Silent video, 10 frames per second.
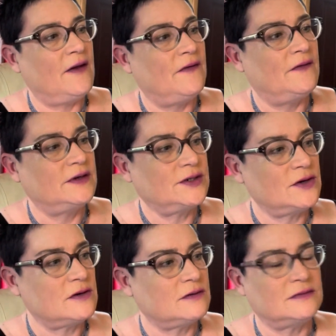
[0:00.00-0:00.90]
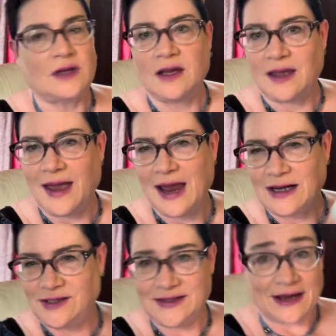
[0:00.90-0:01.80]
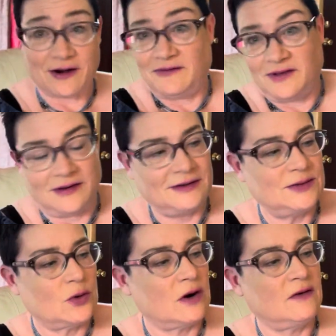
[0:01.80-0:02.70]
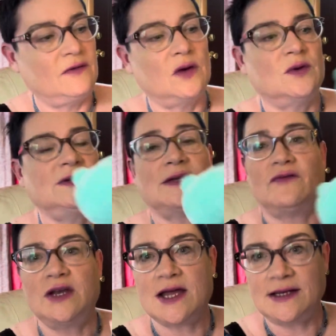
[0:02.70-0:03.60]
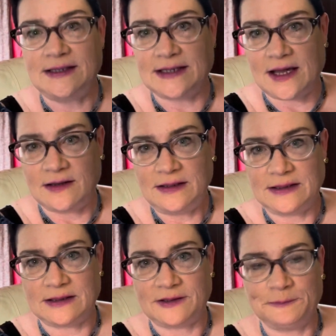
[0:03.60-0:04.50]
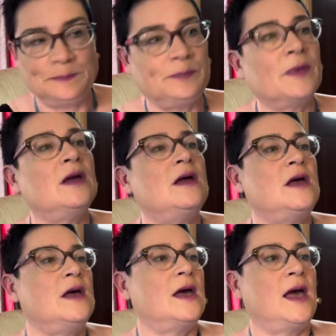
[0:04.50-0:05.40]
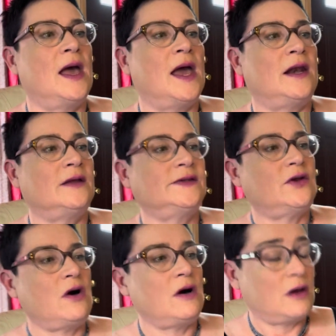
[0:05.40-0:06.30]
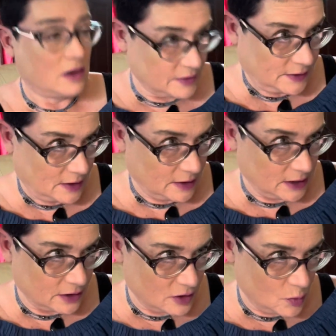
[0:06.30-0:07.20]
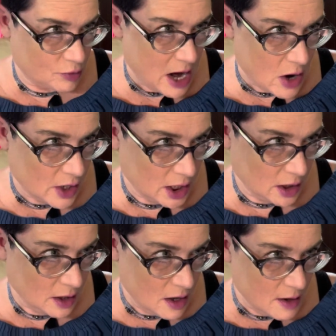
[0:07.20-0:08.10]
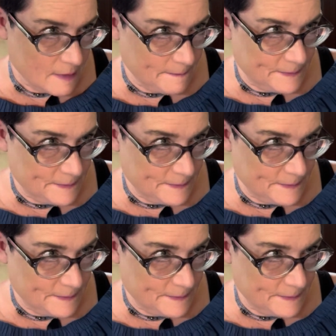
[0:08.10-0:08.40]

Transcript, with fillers: and the turtle like hatches out of it, sort of. It was 79 cents and it's called Little Brownie